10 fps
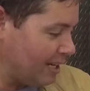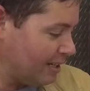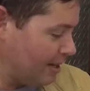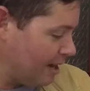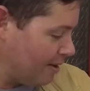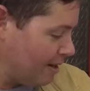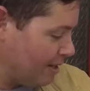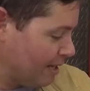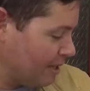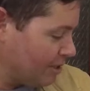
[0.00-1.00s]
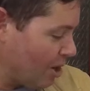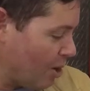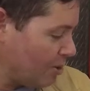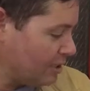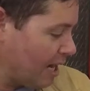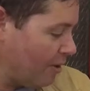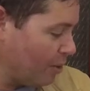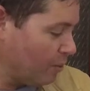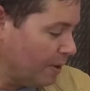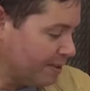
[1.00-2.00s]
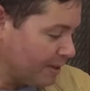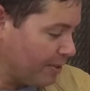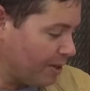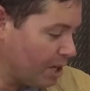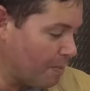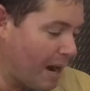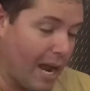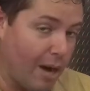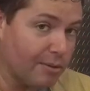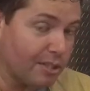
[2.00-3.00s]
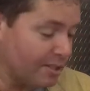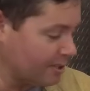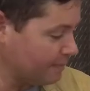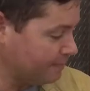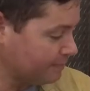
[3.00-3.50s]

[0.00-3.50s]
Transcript: and Gary to hose down the roofs of the nearby houses.